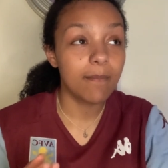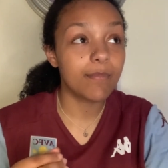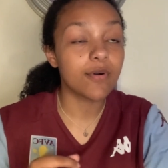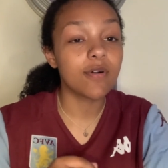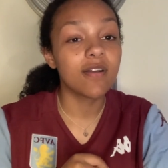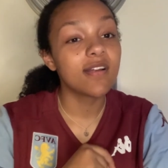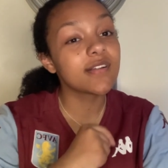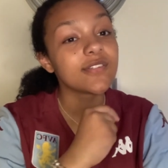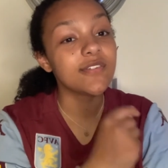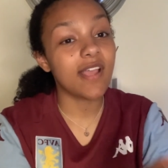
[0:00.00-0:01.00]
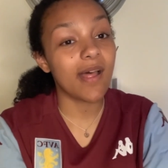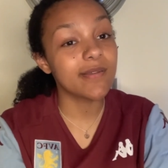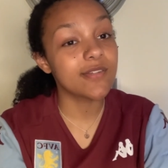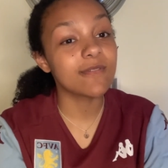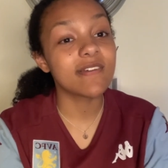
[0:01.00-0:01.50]
but you can
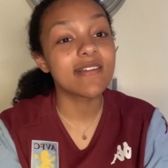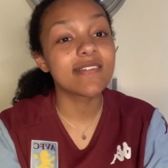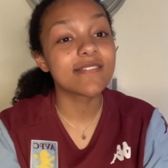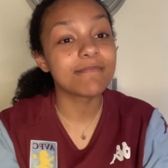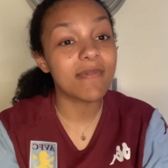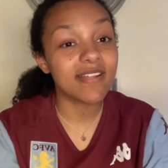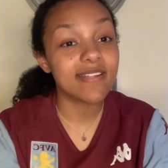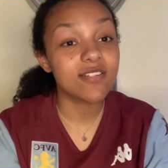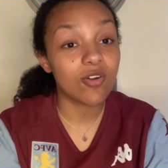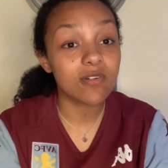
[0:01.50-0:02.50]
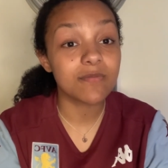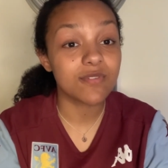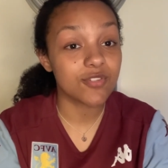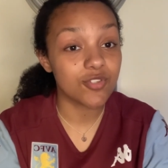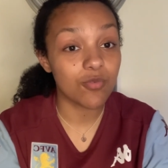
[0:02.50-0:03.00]
do it as many times
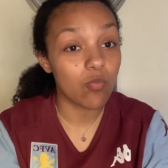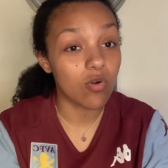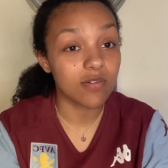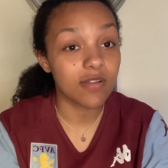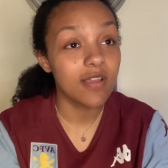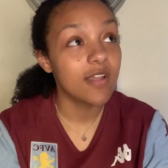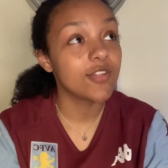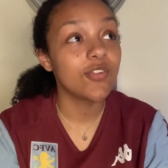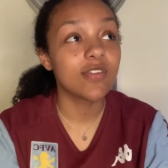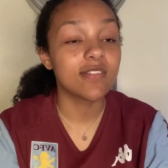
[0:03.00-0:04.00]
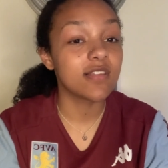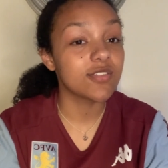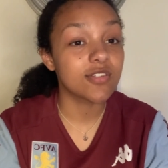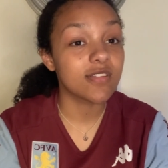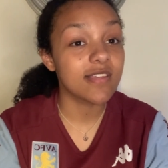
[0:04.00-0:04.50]
as you want. You can
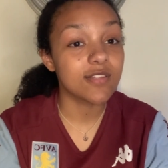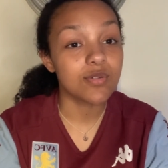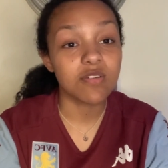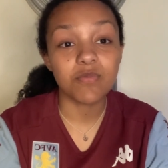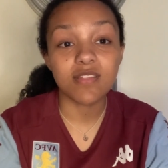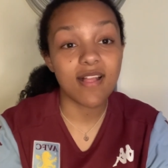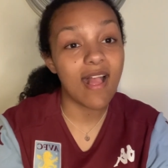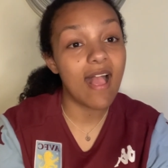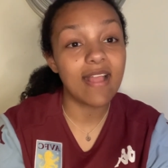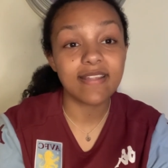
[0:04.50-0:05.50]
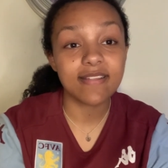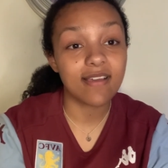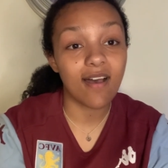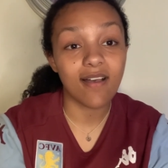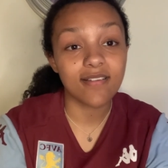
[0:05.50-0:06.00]
literally do it with any
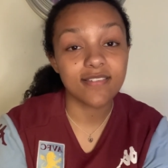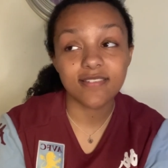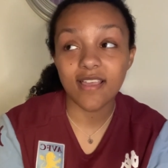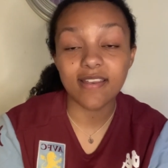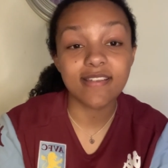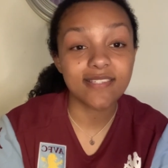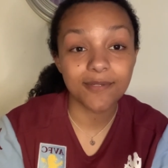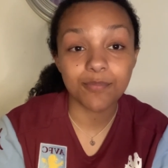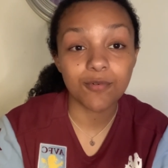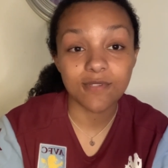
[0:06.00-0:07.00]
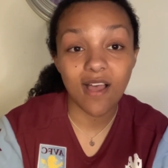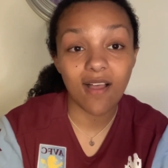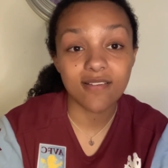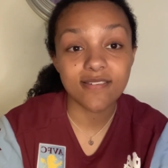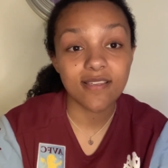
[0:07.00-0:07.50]
task, any simple
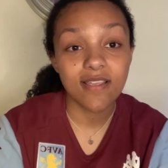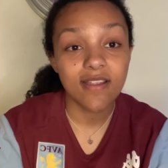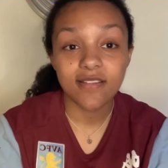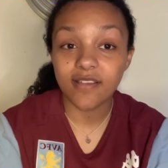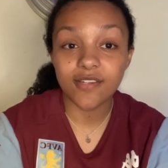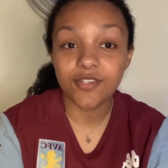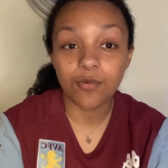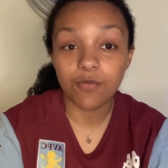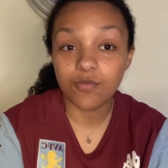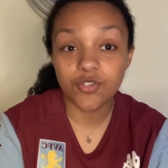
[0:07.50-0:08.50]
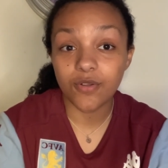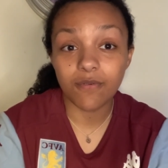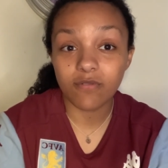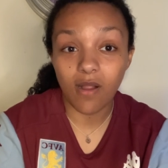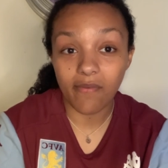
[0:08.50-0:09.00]
task that you do
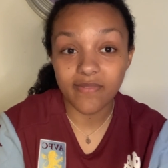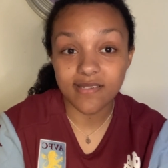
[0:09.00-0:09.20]
throughout the